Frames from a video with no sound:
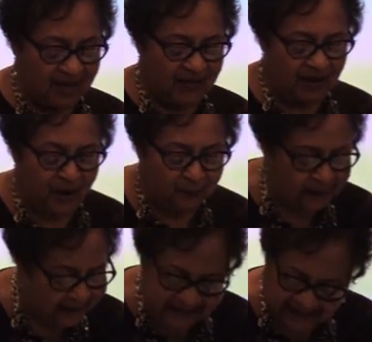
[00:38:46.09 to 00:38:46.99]
There are
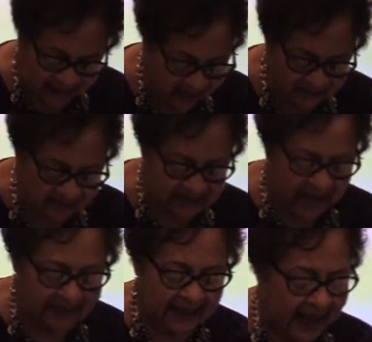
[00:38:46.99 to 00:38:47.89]
plenty of
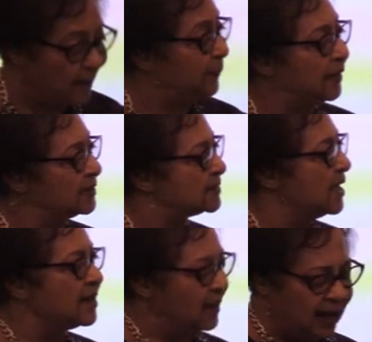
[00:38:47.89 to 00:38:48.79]
exciting happenings
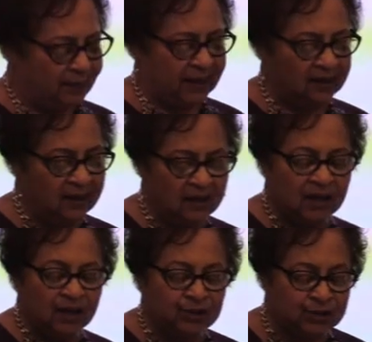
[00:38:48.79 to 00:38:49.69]
coming
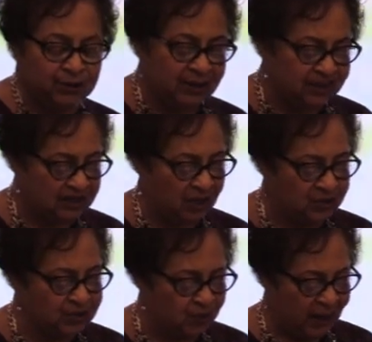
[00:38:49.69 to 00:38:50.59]
to
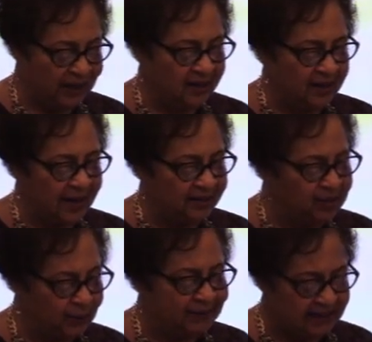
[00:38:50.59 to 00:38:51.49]
DeSoto's way in
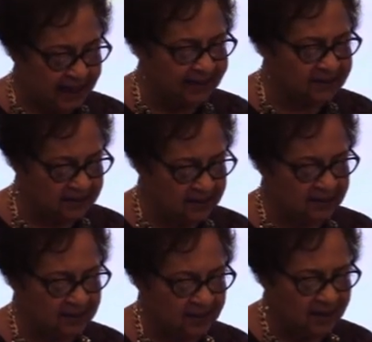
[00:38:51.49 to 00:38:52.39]

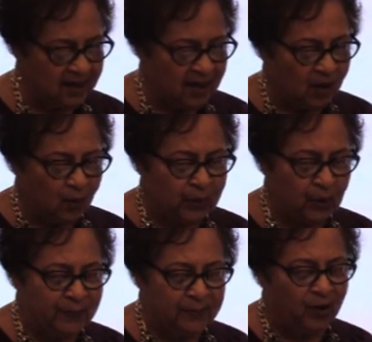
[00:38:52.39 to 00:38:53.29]
2019. We
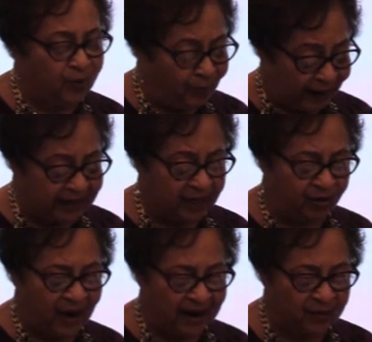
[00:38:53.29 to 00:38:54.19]
will be breaking
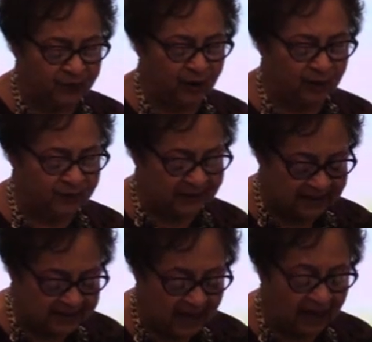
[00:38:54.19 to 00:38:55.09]
ground for a
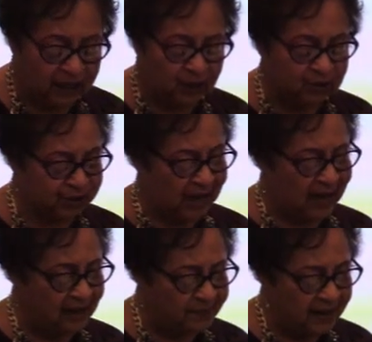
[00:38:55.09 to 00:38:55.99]
Fuzzy Taco
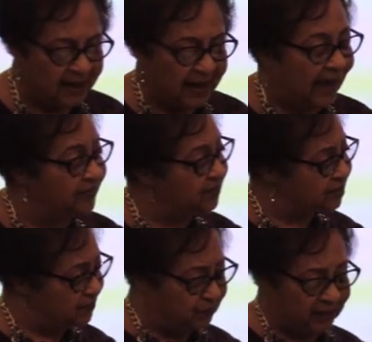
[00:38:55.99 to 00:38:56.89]
Shop and the
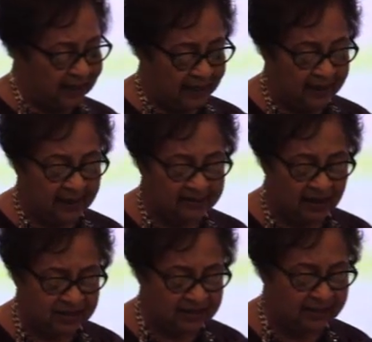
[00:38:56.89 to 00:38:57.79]
Smoothie King, as
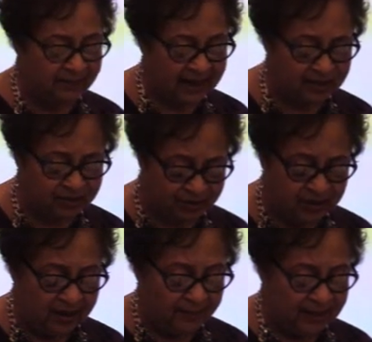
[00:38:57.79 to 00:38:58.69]
our city manager
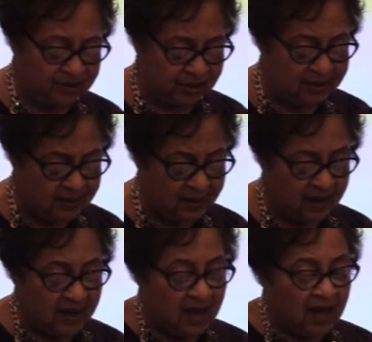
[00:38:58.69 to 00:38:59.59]
mentioned.